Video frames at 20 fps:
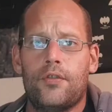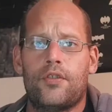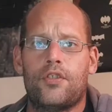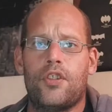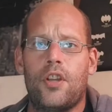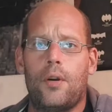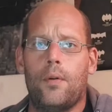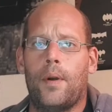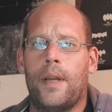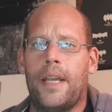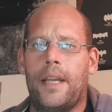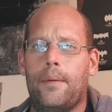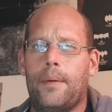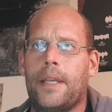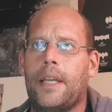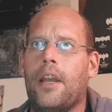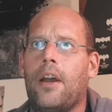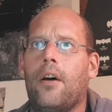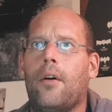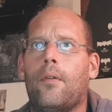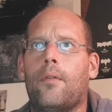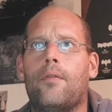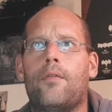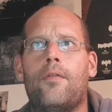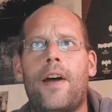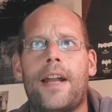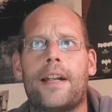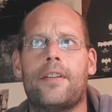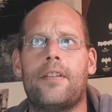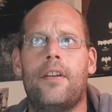So here we go.
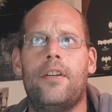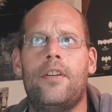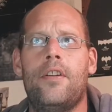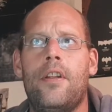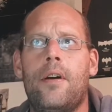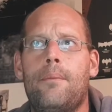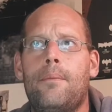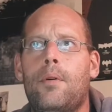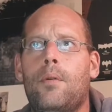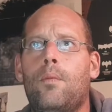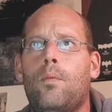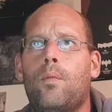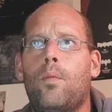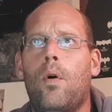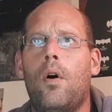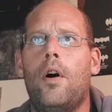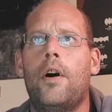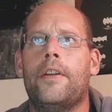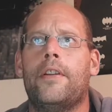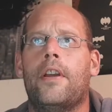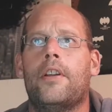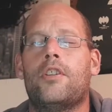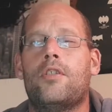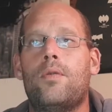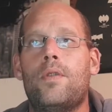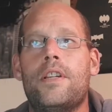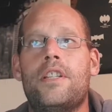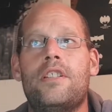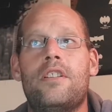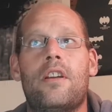Fact number one
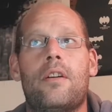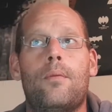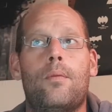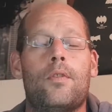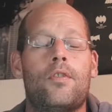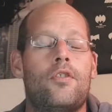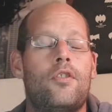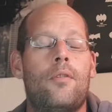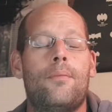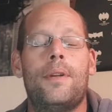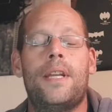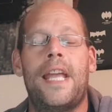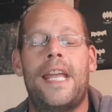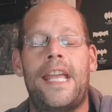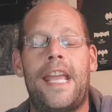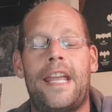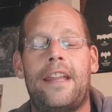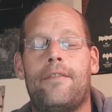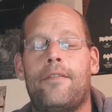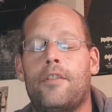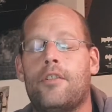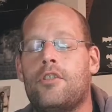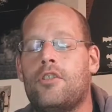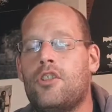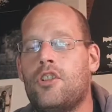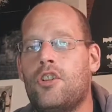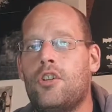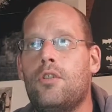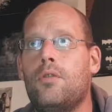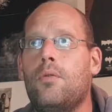Twister was nominated for
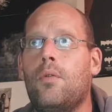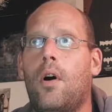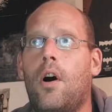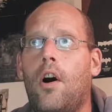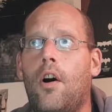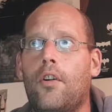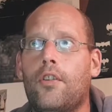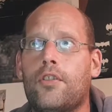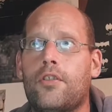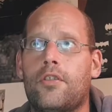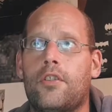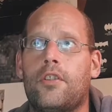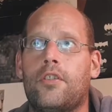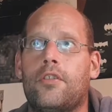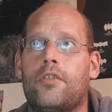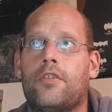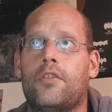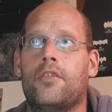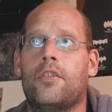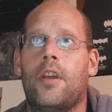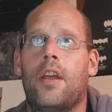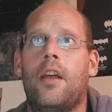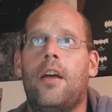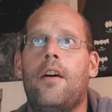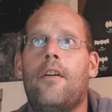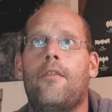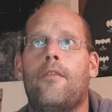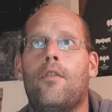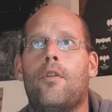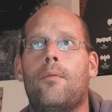two Oscars
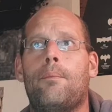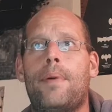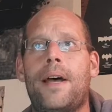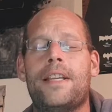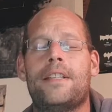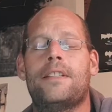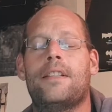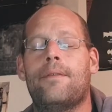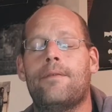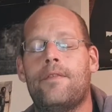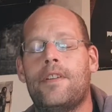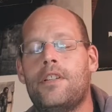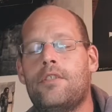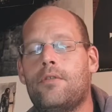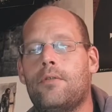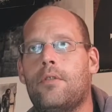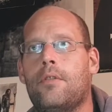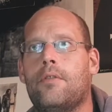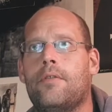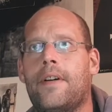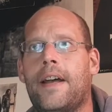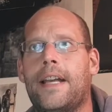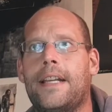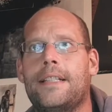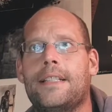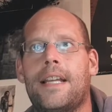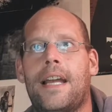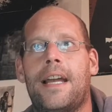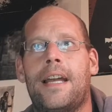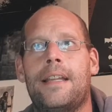for Best Visual
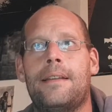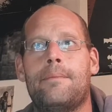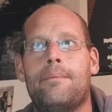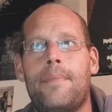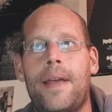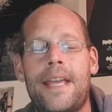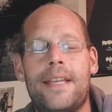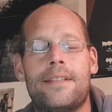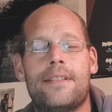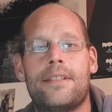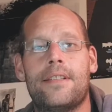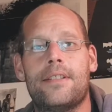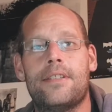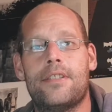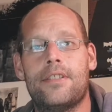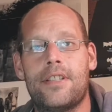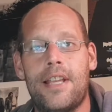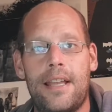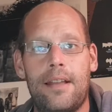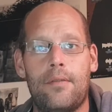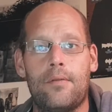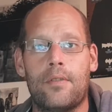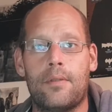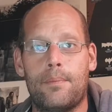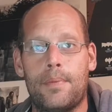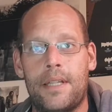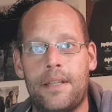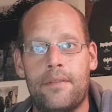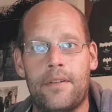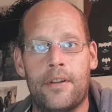Effects and Best Sound,
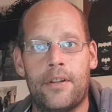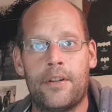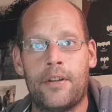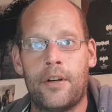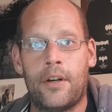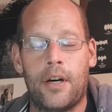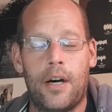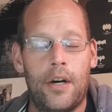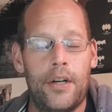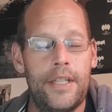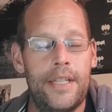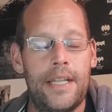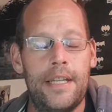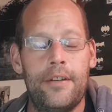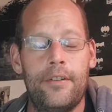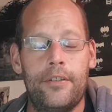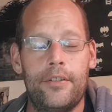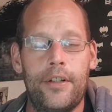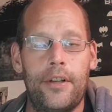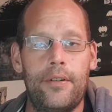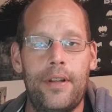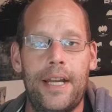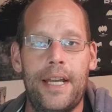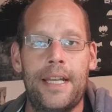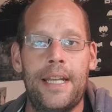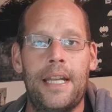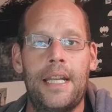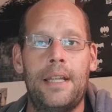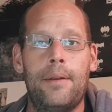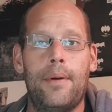believe it or not. I did not know that
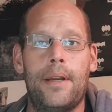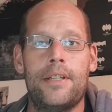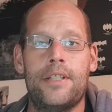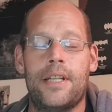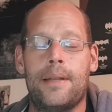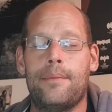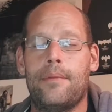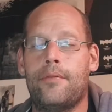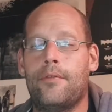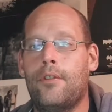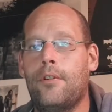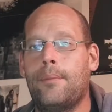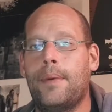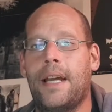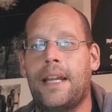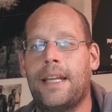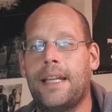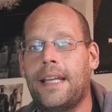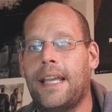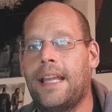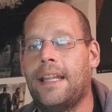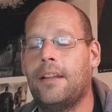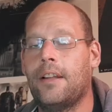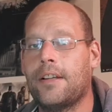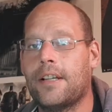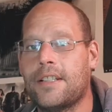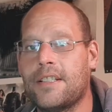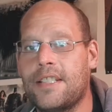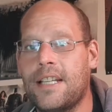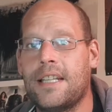in any way, shape, or form. And again,
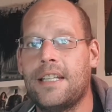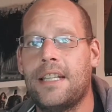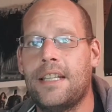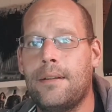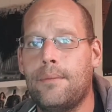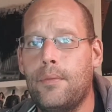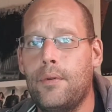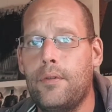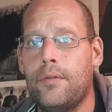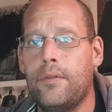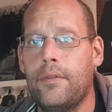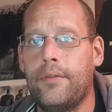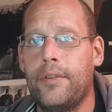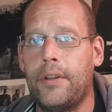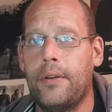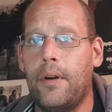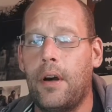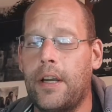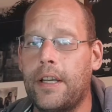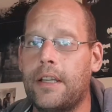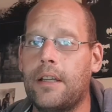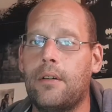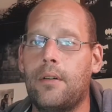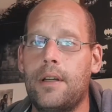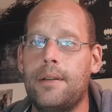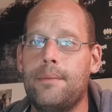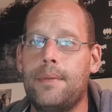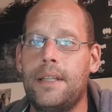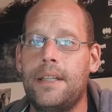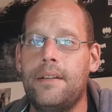like I said in the movie review, I can
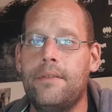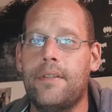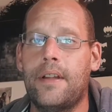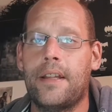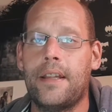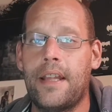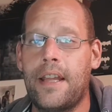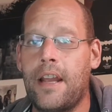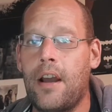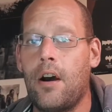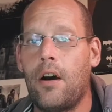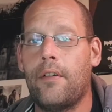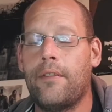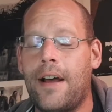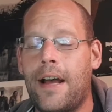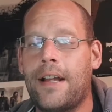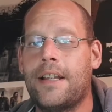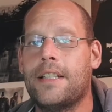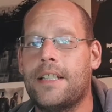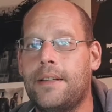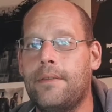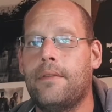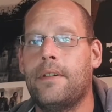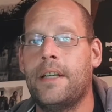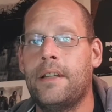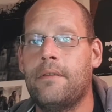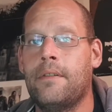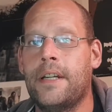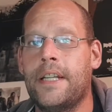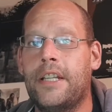quite believe that. They are actually
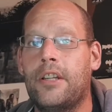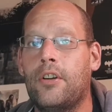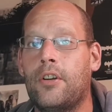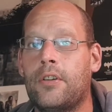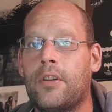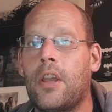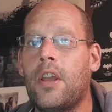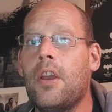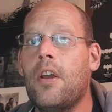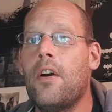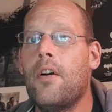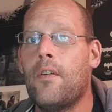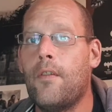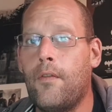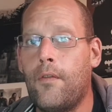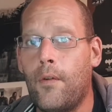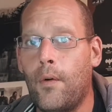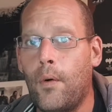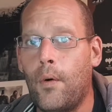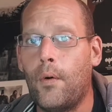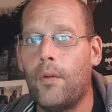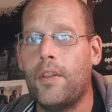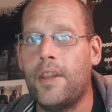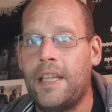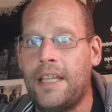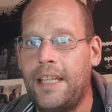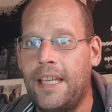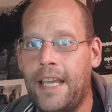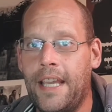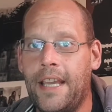really, really good for the
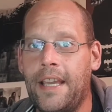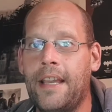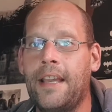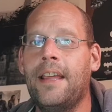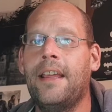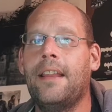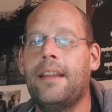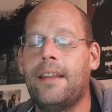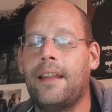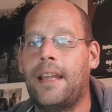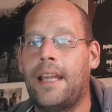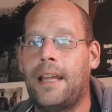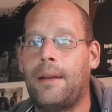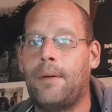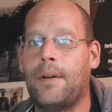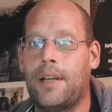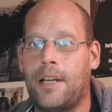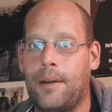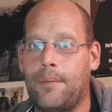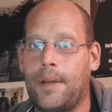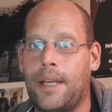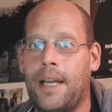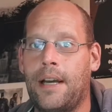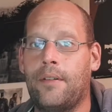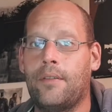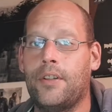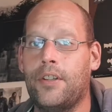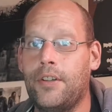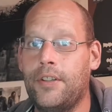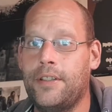year that they were coming
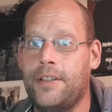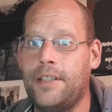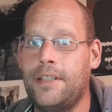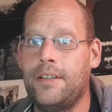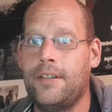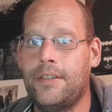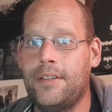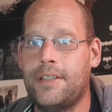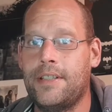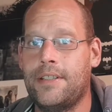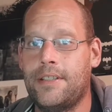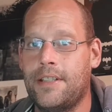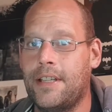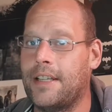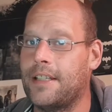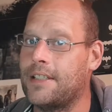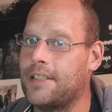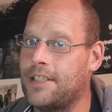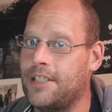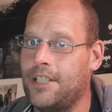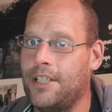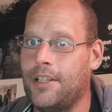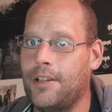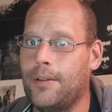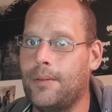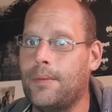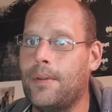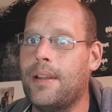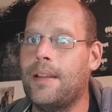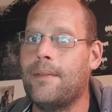out. 1996, you
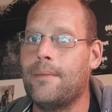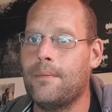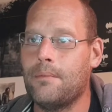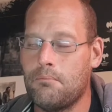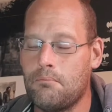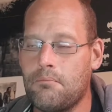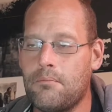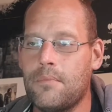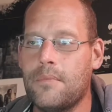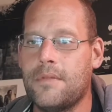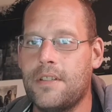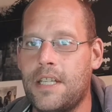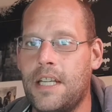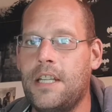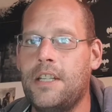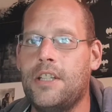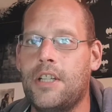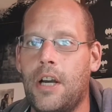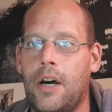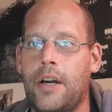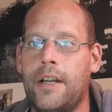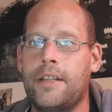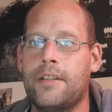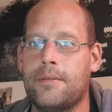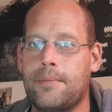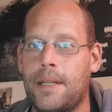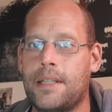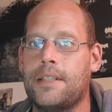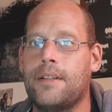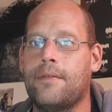know, CGI,
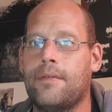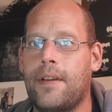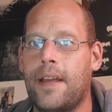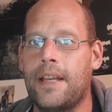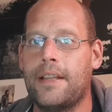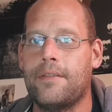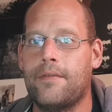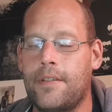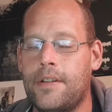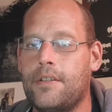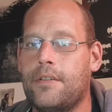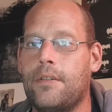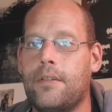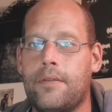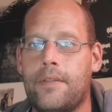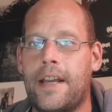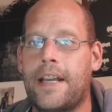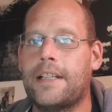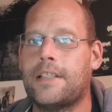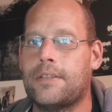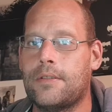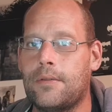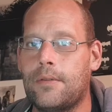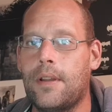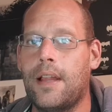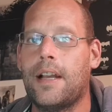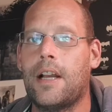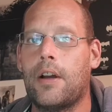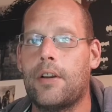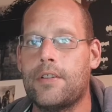special effects, visual effects, and all
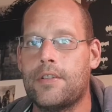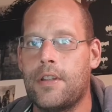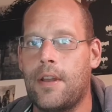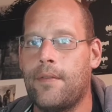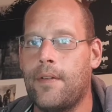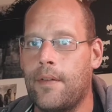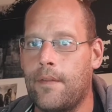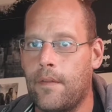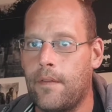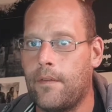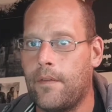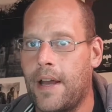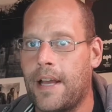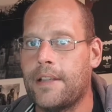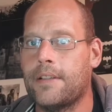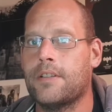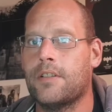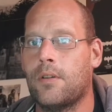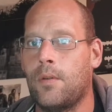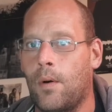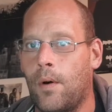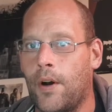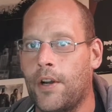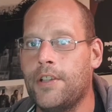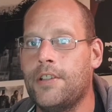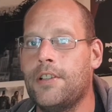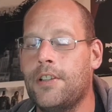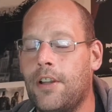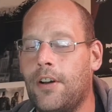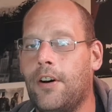that kind of stuff have advanced
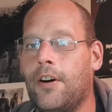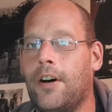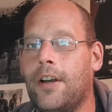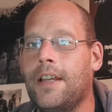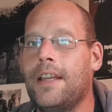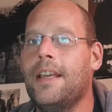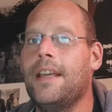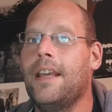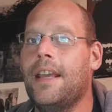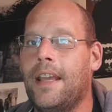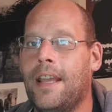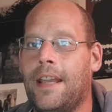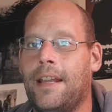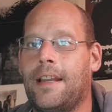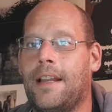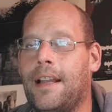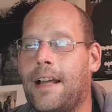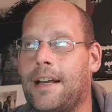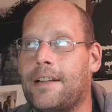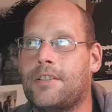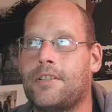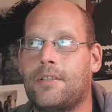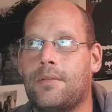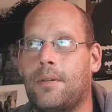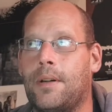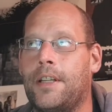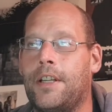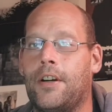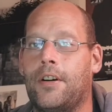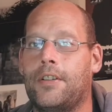quite a lot in the last
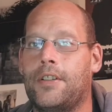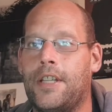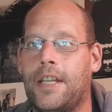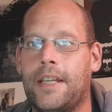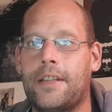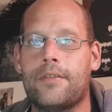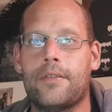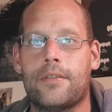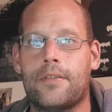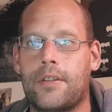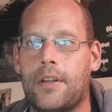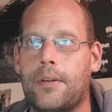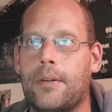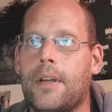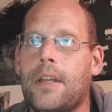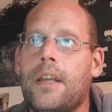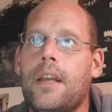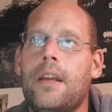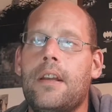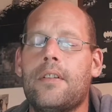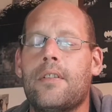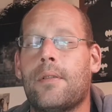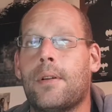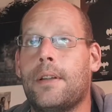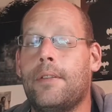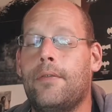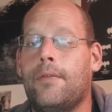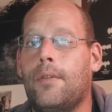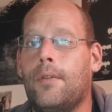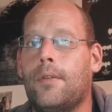20 odd years or so.
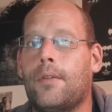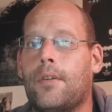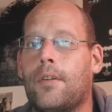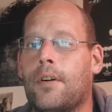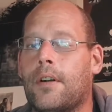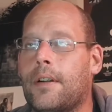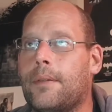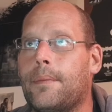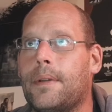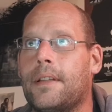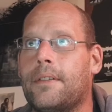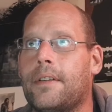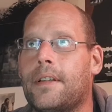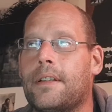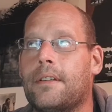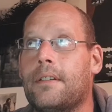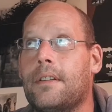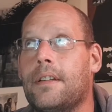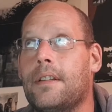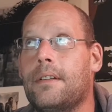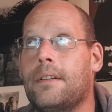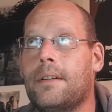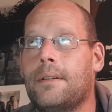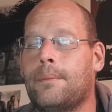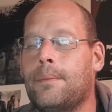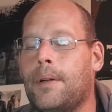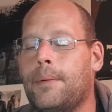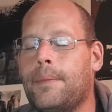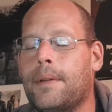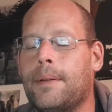24, I believe it.
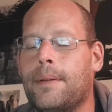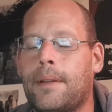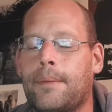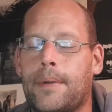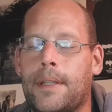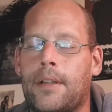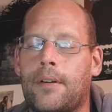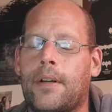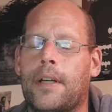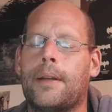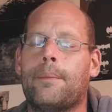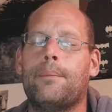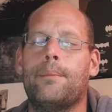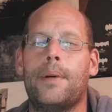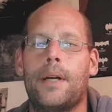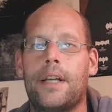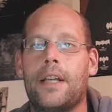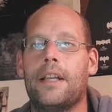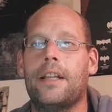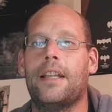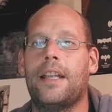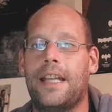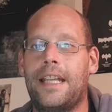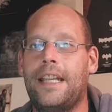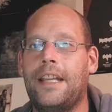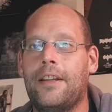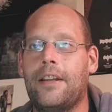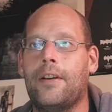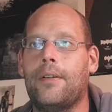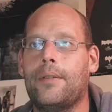it might be a little bit longer, but
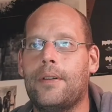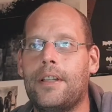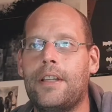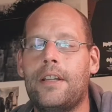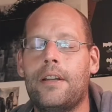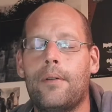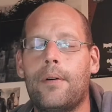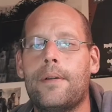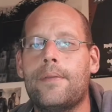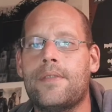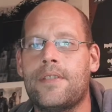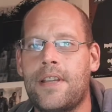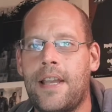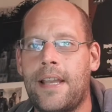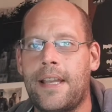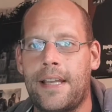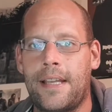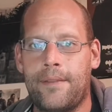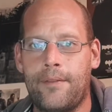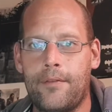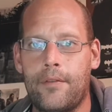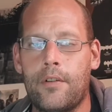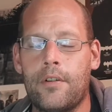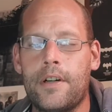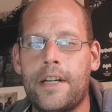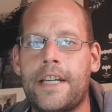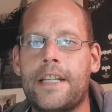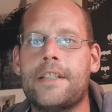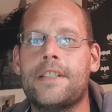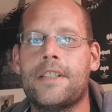you know, you know what I'm saying.
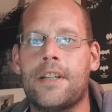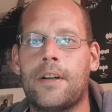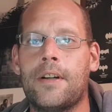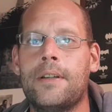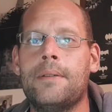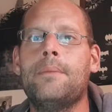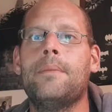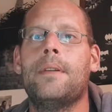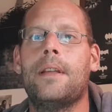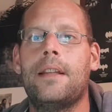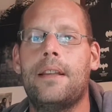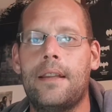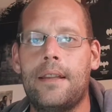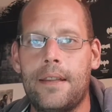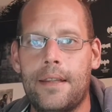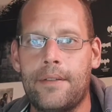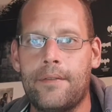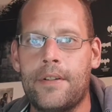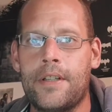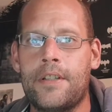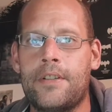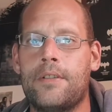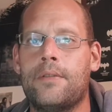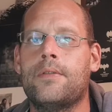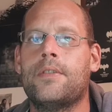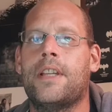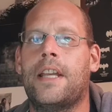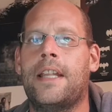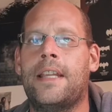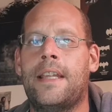For its time, the
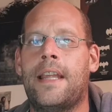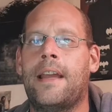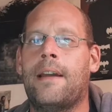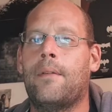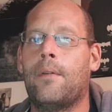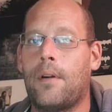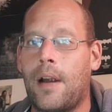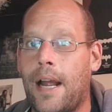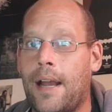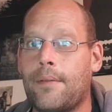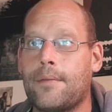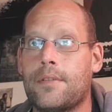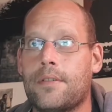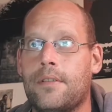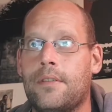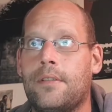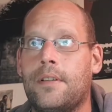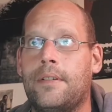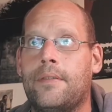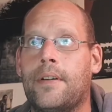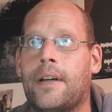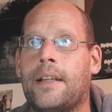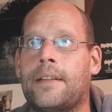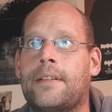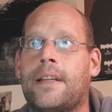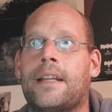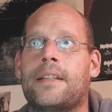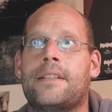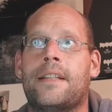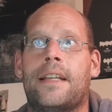visuals in there were absolutely
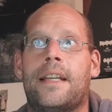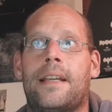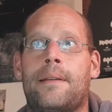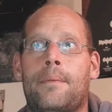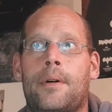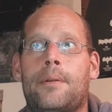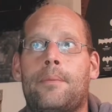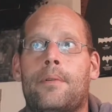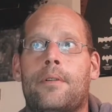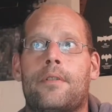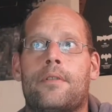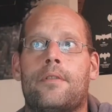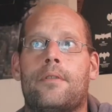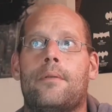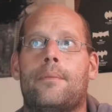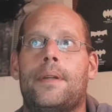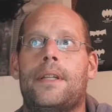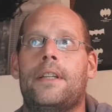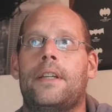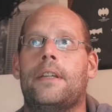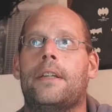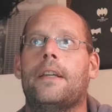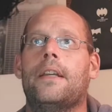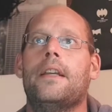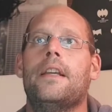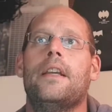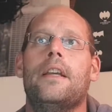fantastic, in my personal opinion.